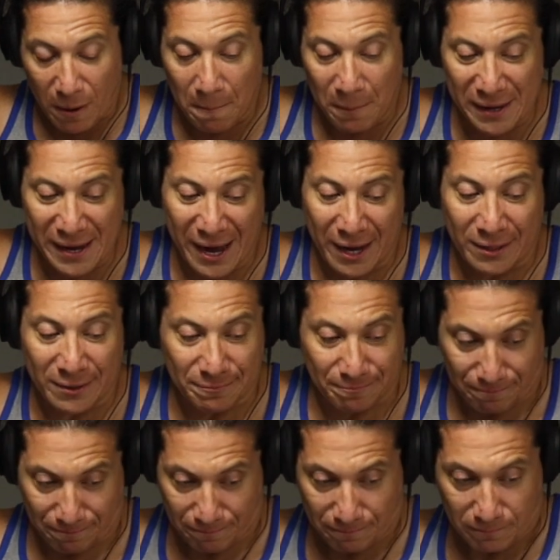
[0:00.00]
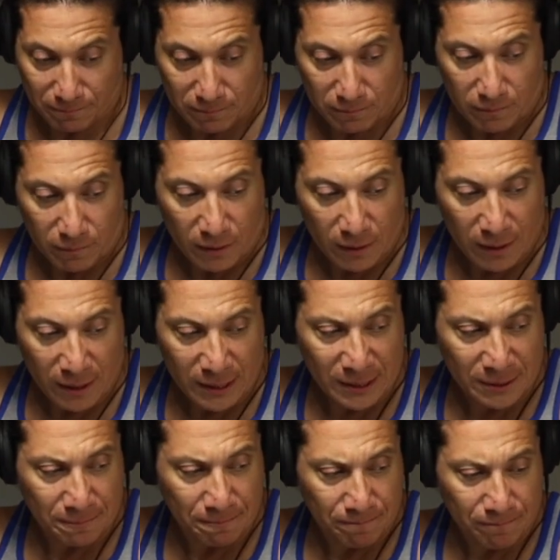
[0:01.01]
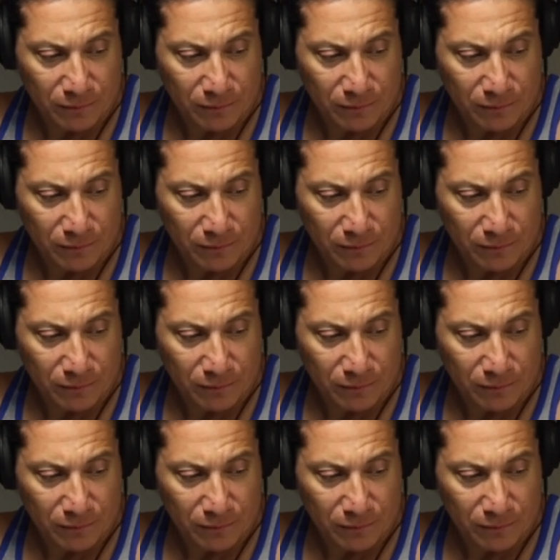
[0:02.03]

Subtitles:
But yeah, are